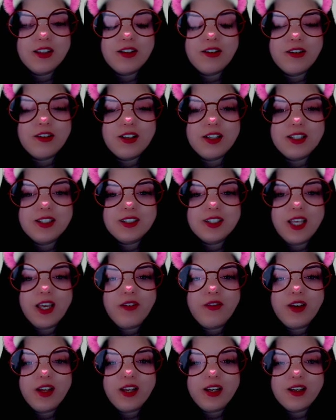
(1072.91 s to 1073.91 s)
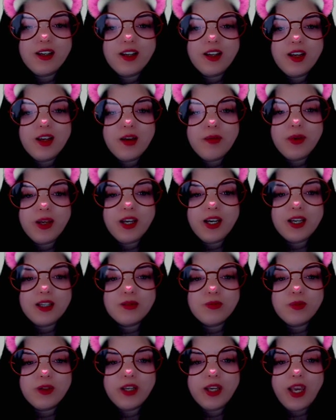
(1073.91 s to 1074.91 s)
37
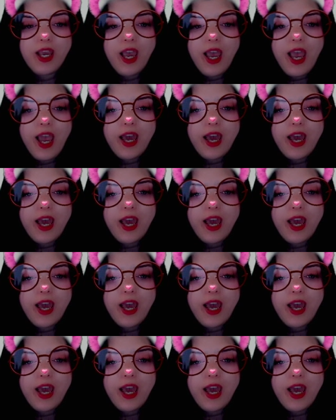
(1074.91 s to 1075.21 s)
because we